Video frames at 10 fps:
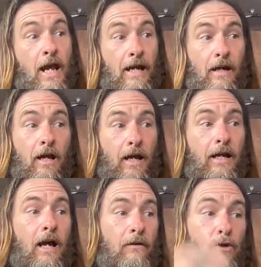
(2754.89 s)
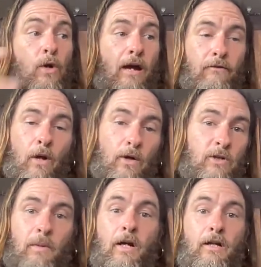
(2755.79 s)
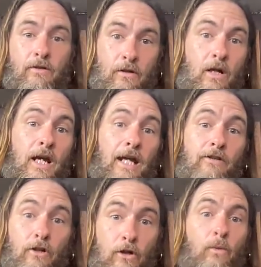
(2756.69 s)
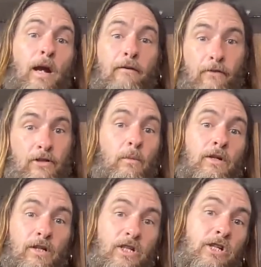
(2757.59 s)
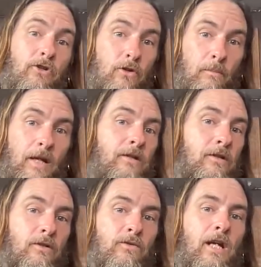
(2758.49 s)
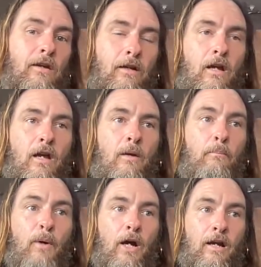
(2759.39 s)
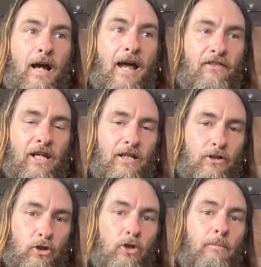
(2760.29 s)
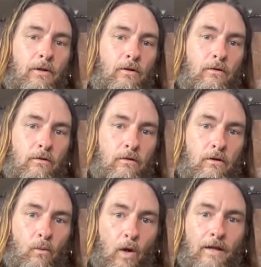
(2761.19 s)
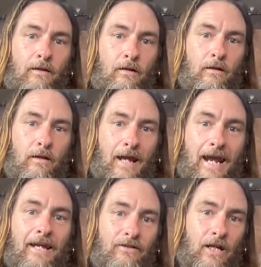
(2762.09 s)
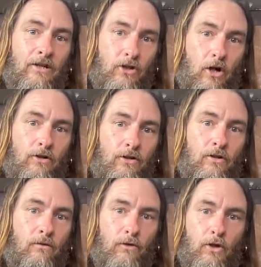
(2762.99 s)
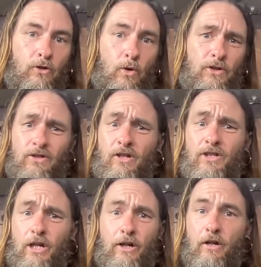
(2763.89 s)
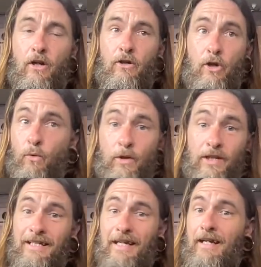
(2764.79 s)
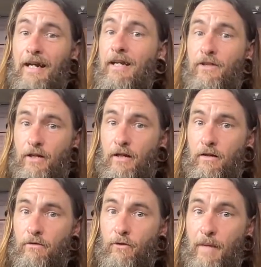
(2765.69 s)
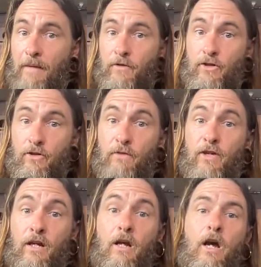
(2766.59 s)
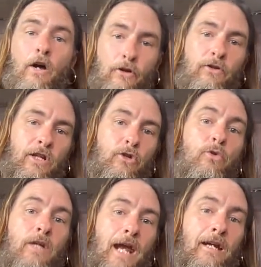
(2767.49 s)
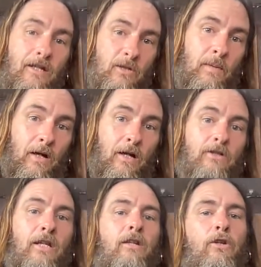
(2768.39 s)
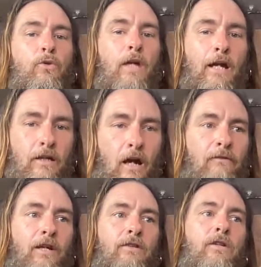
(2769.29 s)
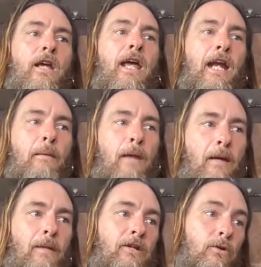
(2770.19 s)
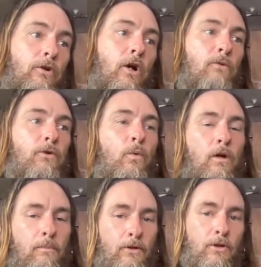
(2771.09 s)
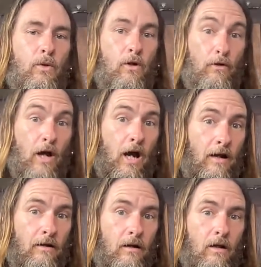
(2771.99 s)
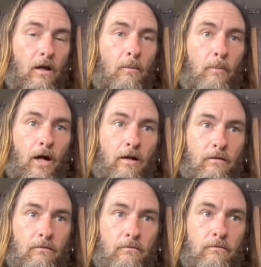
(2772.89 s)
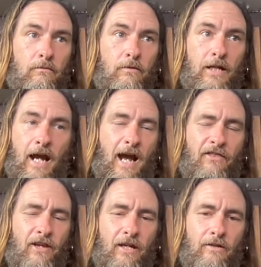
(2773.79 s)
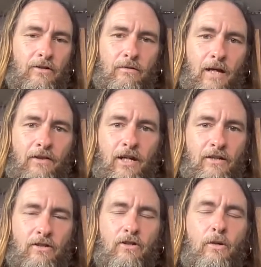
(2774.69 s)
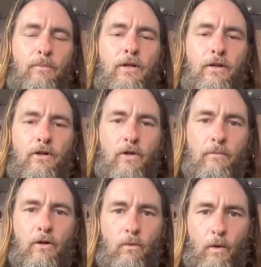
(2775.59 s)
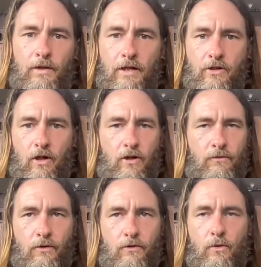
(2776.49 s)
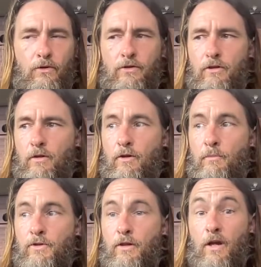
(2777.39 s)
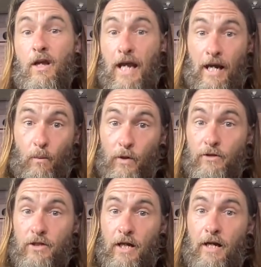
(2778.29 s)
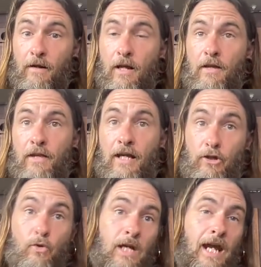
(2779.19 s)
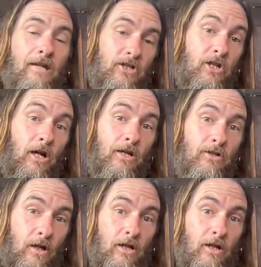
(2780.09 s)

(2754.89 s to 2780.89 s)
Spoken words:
And now if you have no experience, it's a good way for someone to teach you the basics of sailing. But I think it's criminal what ASA charges for those courses, considering you don't get anything from having the certificate other than you gain experience, you gain confidence, and it might make you know if you want to pursue it or not. But yeah, I think it's completely criminal what they charge for those courses. It's absurd. And I will say that you can study.